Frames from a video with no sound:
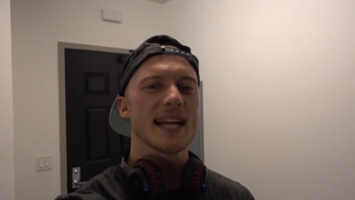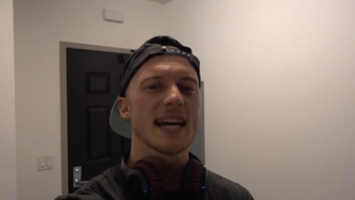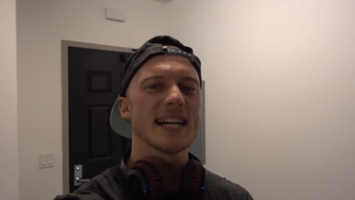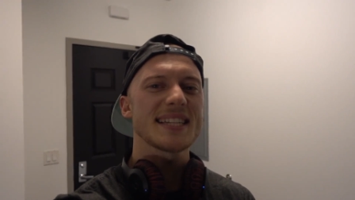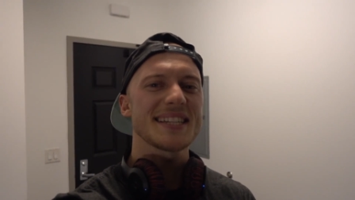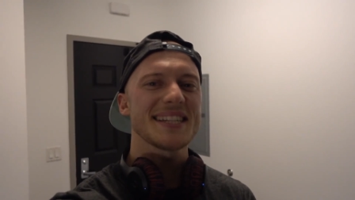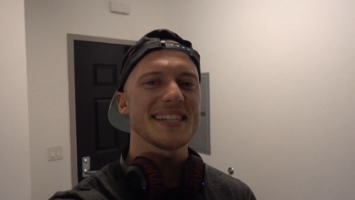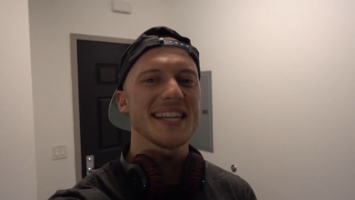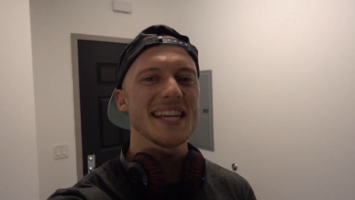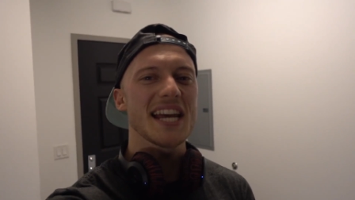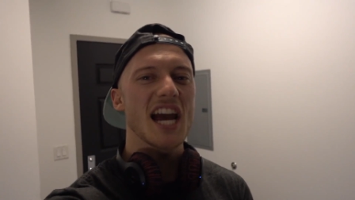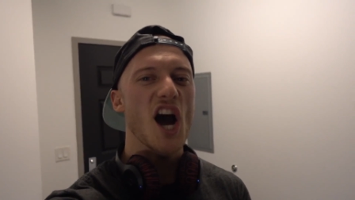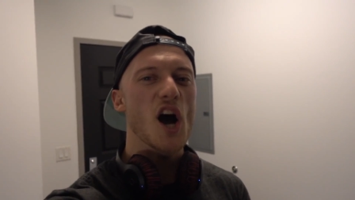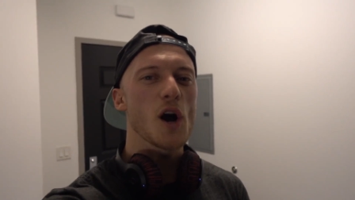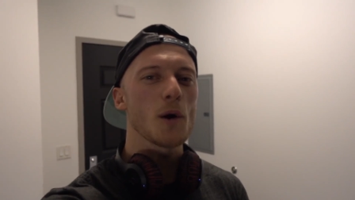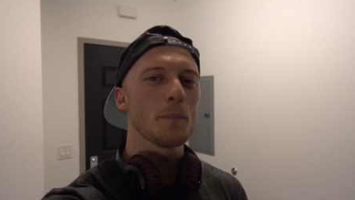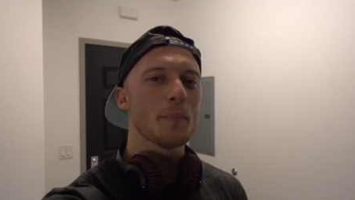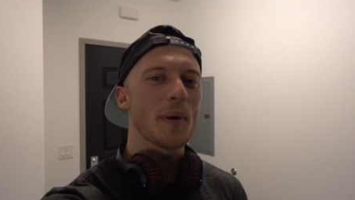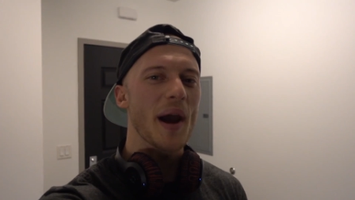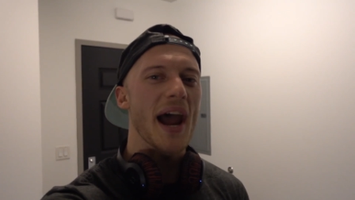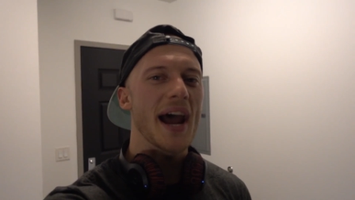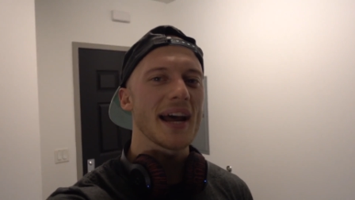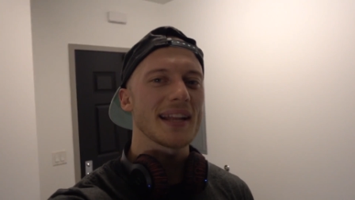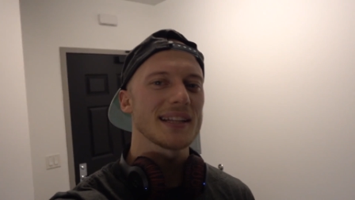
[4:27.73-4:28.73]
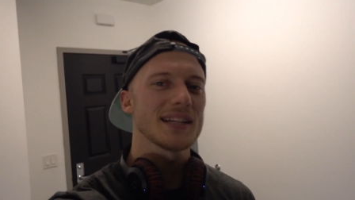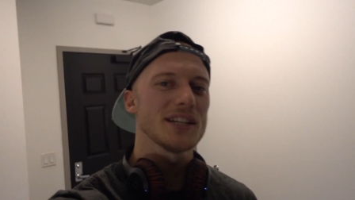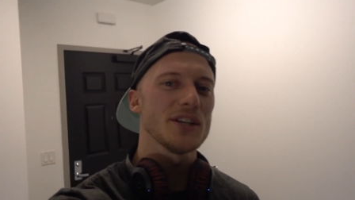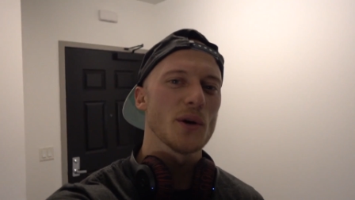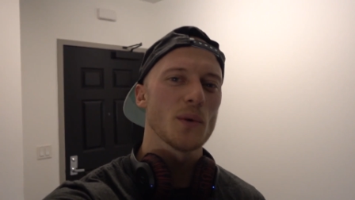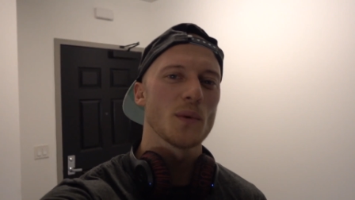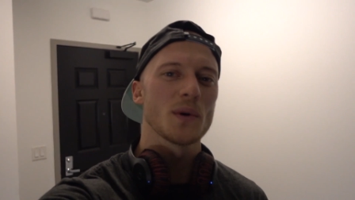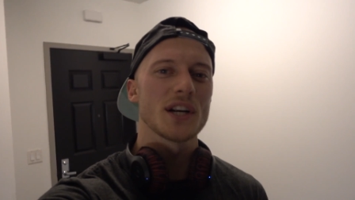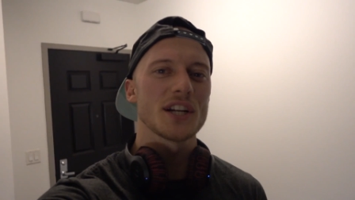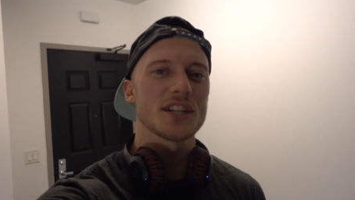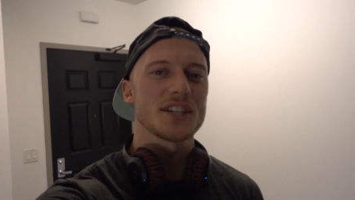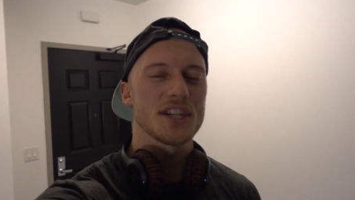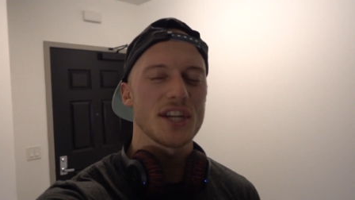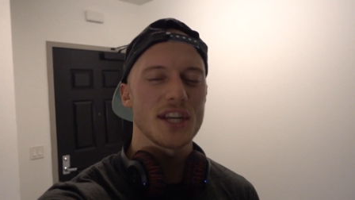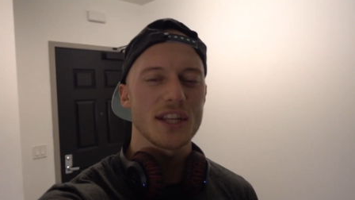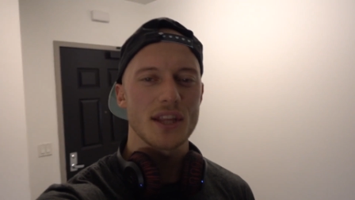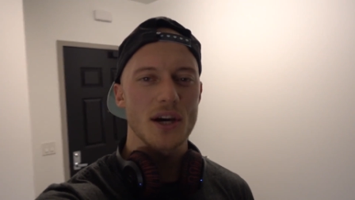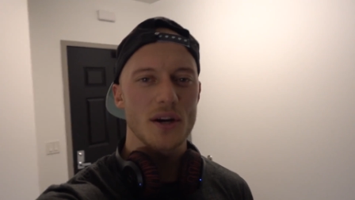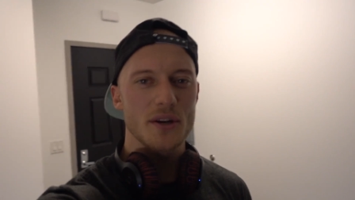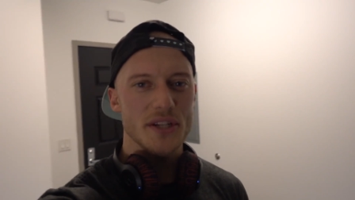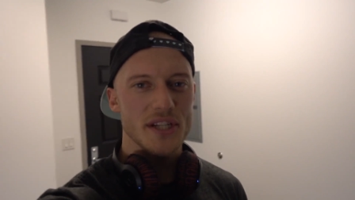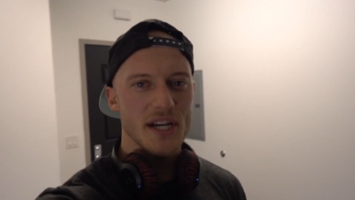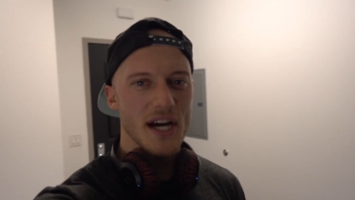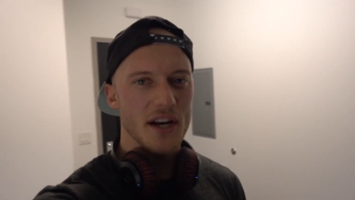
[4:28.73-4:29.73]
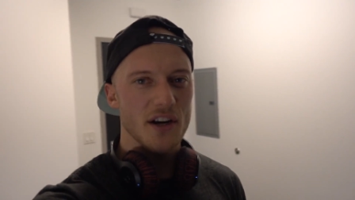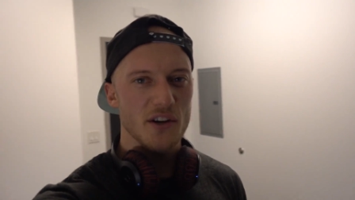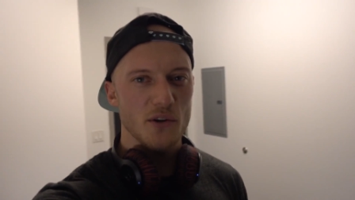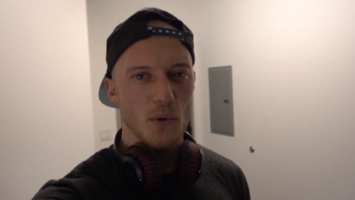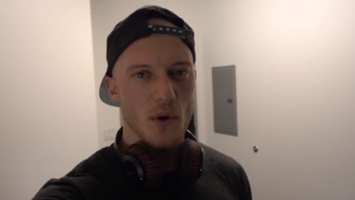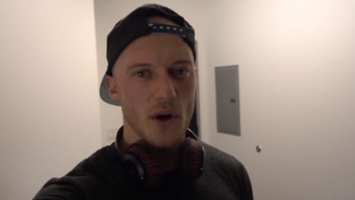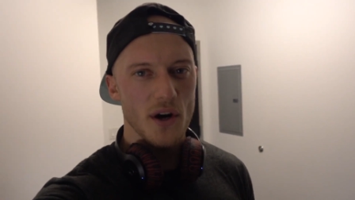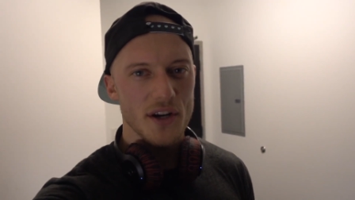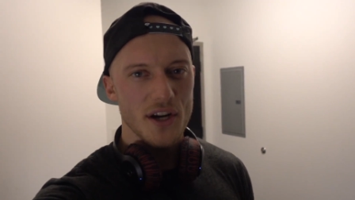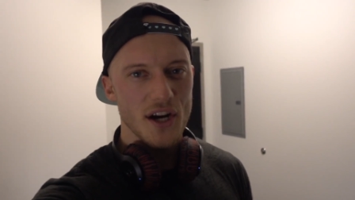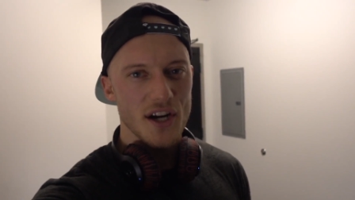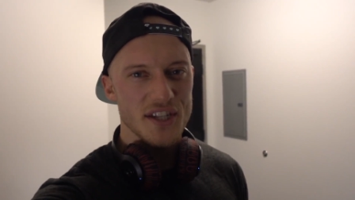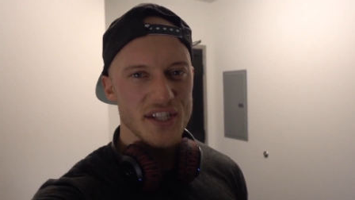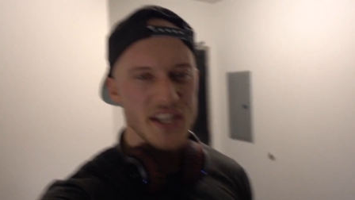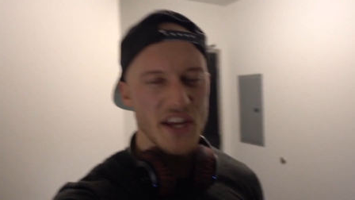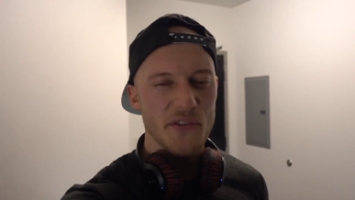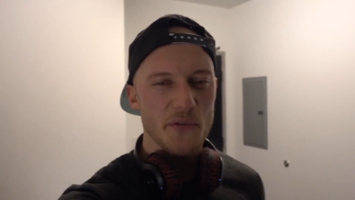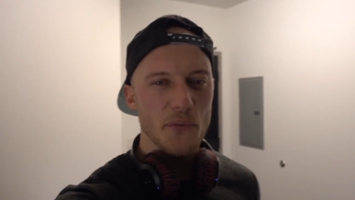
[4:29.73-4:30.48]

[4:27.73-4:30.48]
let's see how badly you want to see those kind of workouts.